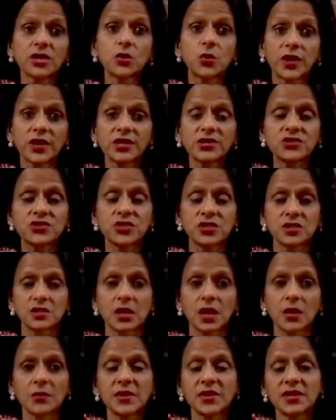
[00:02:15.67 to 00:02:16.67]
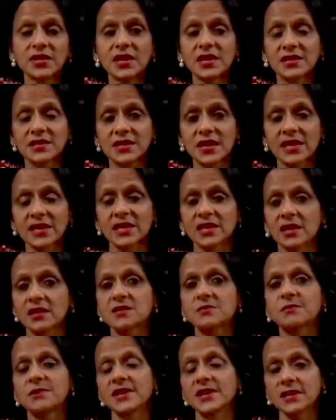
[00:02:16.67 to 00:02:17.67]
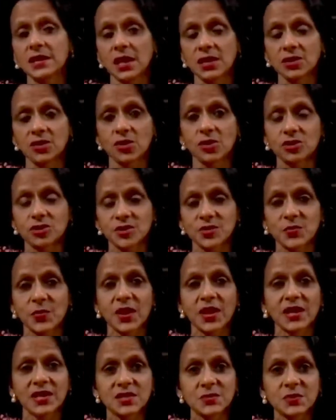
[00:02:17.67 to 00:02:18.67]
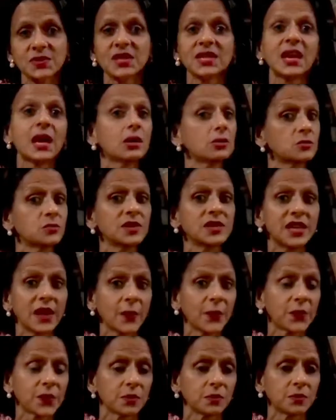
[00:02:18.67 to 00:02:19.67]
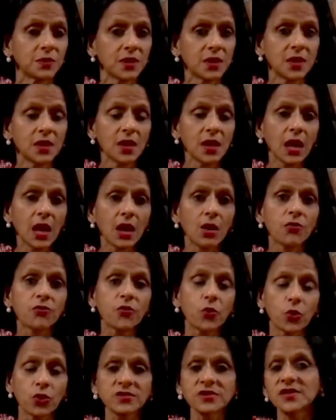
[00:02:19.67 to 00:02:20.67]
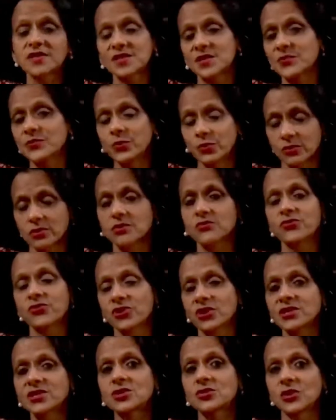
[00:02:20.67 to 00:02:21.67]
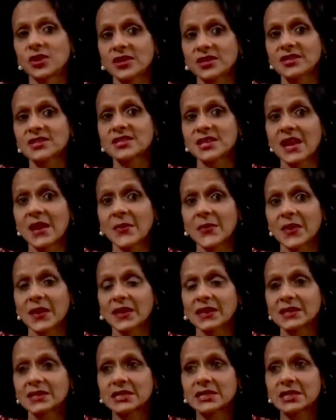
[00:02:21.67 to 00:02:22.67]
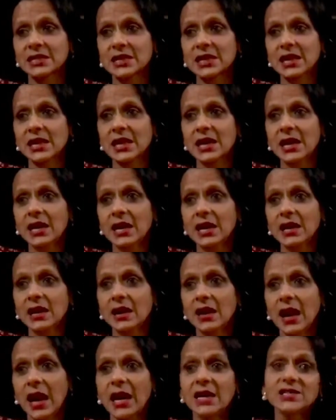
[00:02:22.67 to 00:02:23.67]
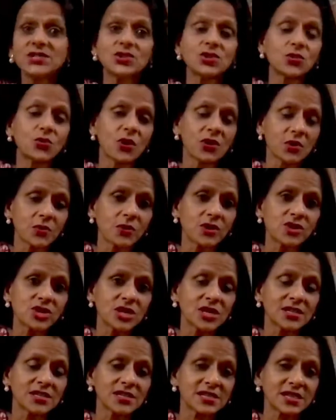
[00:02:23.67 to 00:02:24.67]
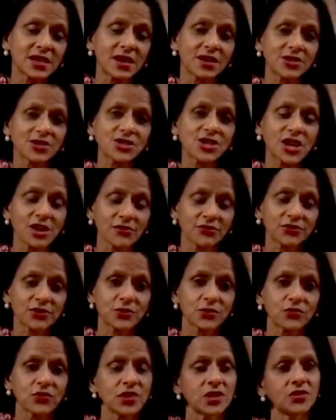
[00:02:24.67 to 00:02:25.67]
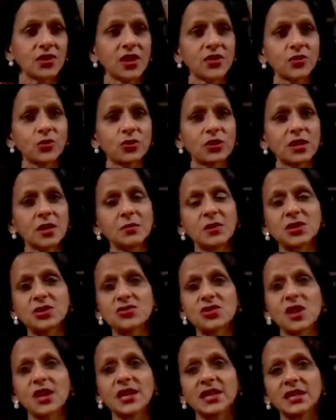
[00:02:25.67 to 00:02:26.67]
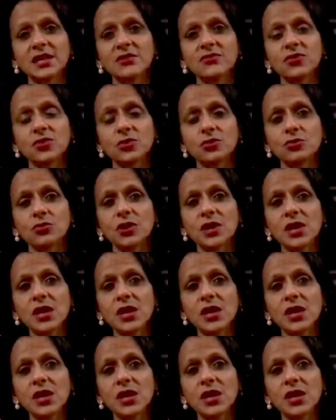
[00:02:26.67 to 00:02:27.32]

question. I mean, yes, I can explain unconscious bias, but then how do we get them? Of course, it's important for us to understand that. As you are a Michelin star chef, Suvir, I thought let me try and give you